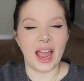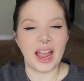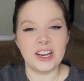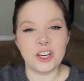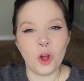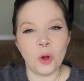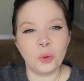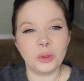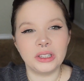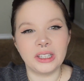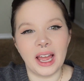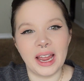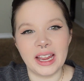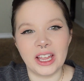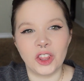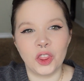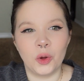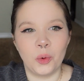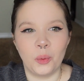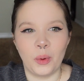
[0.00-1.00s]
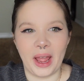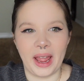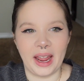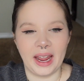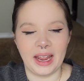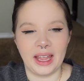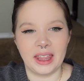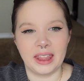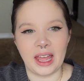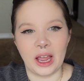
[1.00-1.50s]
I don't like the
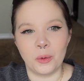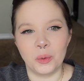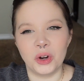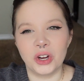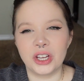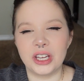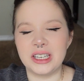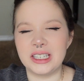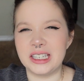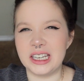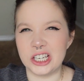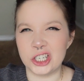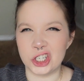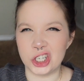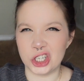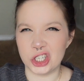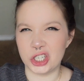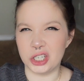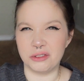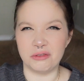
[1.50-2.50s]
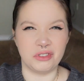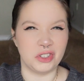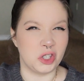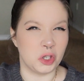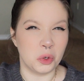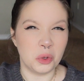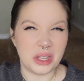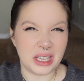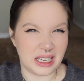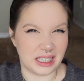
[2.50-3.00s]
way that we're conditioned to
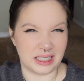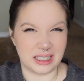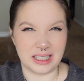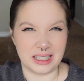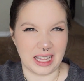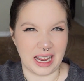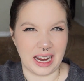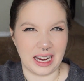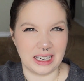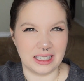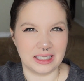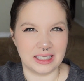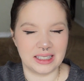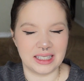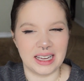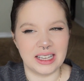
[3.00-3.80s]
view these things.